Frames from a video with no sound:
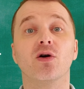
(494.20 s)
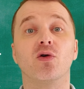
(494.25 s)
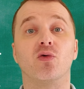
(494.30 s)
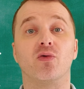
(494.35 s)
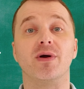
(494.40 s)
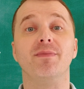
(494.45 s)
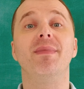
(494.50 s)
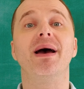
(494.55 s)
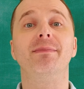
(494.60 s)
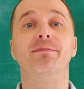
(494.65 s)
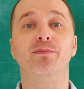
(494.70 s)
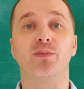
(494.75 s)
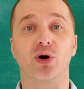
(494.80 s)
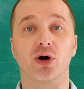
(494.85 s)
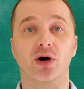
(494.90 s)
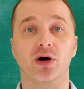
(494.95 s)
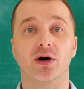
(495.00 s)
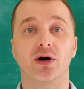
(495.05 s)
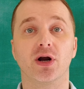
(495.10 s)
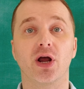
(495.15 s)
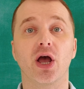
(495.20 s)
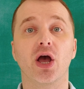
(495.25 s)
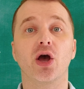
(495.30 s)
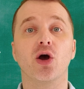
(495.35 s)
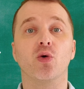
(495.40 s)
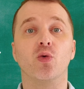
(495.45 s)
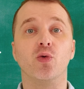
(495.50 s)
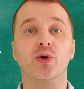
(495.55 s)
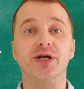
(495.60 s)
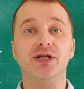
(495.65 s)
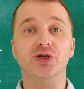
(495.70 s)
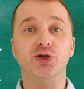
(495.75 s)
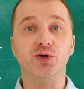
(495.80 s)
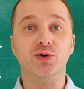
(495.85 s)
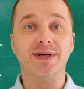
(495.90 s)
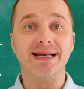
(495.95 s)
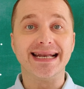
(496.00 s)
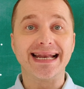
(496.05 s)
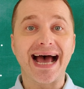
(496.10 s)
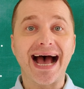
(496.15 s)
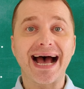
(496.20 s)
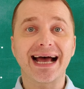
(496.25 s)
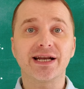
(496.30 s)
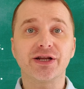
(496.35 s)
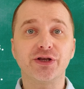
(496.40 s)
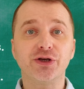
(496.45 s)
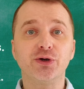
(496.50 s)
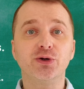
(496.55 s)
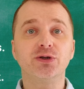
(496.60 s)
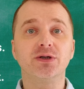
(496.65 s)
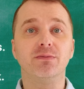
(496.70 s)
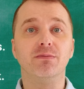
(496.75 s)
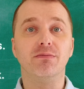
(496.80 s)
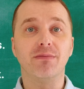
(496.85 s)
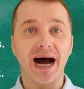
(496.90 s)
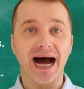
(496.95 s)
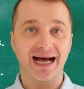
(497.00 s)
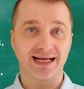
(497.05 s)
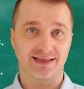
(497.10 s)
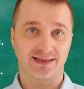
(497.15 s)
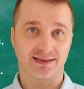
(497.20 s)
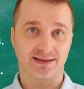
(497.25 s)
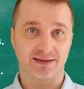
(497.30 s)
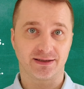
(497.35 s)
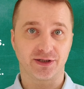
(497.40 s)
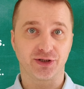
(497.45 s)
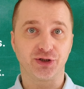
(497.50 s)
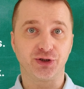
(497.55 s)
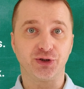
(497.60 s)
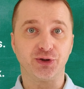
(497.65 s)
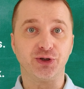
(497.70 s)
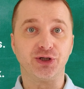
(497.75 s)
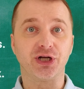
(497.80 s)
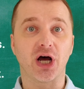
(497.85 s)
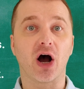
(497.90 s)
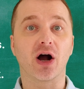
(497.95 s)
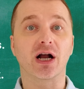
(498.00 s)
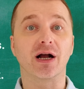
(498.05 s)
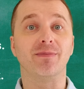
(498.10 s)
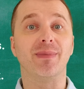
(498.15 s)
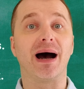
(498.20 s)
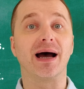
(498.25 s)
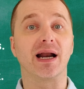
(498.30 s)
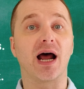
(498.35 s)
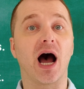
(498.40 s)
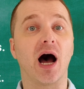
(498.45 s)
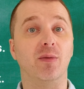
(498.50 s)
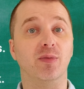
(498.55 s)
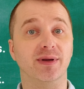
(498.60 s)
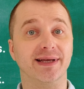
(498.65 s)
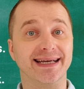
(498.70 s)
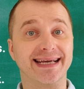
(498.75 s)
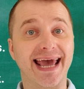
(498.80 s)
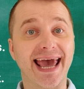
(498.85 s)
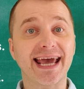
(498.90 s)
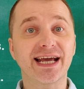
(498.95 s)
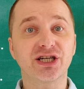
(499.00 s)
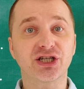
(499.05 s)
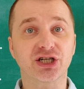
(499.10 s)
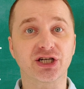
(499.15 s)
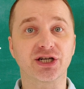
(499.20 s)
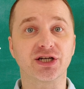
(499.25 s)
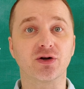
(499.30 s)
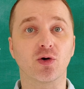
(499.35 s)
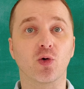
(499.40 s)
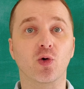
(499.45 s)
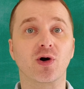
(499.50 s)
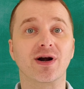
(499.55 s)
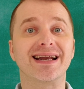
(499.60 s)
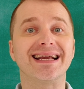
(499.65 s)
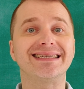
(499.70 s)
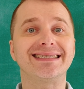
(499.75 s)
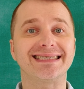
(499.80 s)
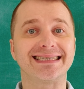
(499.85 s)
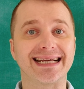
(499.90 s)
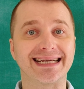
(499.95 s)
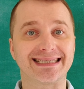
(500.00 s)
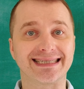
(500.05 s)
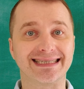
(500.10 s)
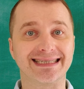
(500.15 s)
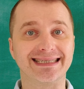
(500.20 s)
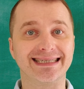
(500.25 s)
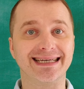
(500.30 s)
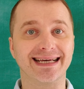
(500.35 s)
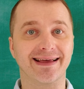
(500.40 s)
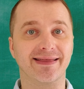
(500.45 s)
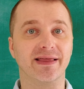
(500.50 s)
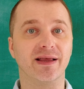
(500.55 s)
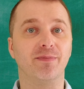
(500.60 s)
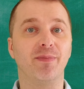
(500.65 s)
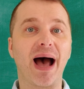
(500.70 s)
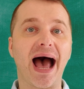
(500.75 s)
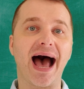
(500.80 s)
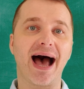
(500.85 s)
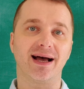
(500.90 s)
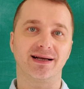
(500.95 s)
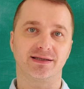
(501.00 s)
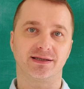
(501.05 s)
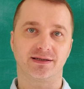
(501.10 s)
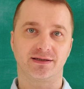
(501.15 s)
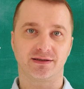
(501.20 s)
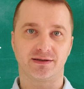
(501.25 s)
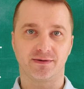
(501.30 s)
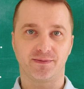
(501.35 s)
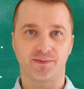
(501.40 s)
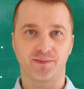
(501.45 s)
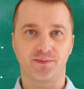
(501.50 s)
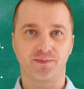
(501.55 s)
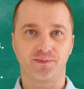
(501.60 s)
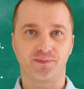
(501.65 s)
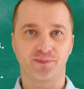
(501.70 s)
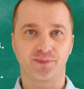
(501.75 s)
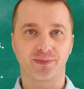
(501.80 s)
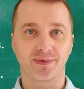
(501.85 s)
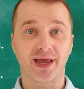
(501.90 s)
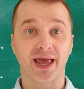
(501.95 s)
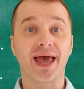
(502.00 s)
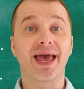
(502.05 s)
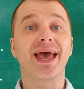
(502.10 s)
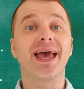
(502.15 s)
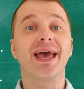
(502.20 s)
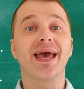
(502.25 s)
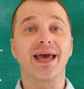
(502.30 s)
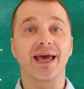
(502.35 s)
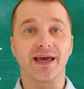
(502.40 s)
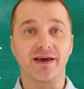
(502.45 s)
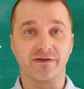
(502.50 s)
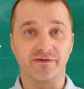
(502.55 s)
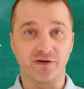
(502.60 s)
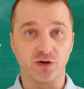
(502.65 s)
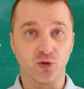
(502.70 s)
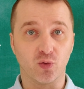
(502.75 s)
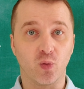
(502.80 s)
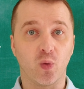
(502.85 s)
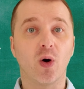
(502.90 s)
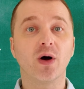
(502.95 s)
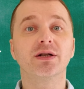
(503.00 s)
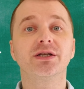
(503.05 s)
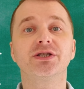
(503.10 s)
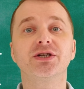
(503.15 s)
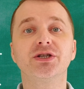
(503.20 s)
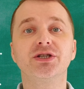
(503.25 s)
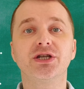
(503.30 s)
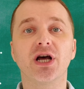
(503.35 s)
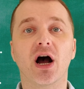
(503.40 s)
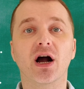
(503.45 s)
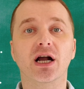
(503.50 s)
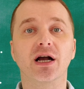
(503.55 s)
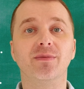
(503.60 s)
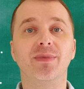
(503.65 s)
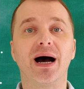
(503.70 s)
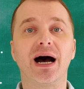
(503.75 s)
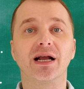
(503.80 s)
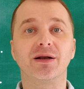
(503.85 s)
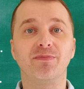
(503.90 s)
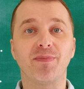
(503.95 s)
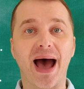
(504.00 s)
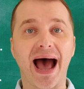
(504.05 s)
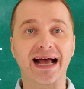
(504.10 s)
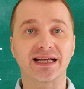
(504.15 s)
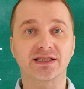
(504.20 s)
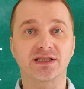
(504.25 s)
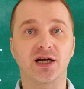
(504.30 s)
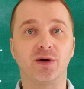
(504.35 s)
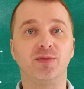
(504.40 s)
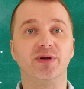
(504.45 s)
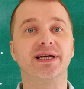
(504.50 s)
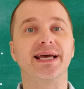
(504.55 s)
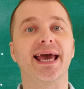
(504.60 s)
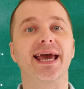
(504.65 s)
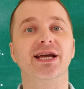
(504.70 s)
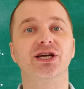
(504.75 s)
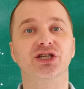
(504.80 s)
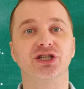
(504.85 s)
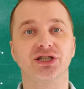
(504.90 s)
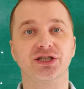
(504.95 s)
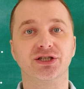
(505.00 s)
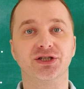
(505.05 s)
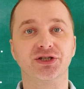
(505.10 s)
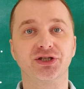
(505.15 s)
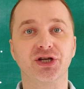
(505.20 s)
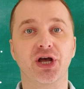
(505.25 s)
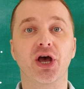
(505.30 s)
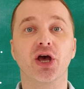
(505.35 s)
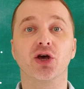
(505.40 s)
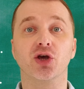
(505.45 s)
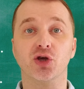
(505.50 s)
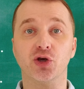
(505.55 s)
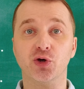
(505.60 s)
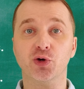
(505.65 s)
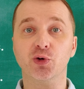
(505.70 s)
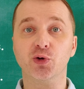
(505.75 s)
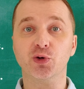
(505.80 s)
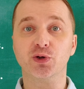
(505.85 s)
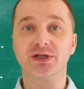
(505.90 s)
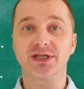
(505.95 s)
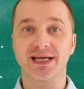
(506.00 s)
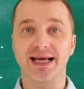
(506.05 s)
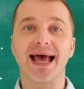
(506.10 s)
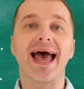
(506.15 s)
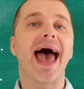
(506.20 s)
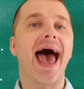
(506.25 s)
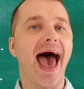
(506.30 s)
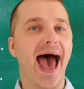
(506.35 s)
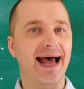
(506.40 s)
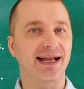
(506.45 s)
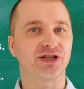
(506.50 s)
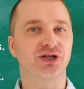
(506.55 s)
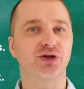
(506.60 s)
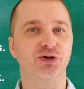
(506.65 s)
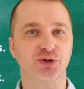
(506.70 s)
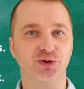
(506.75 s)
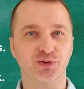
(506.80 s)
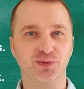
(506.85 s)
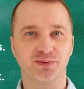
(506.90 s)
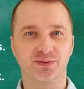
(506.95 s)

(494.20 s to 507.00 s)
Remember, we do not use must to talk about obligation or necessity in the past. If you want to talk about past obligations, use had to.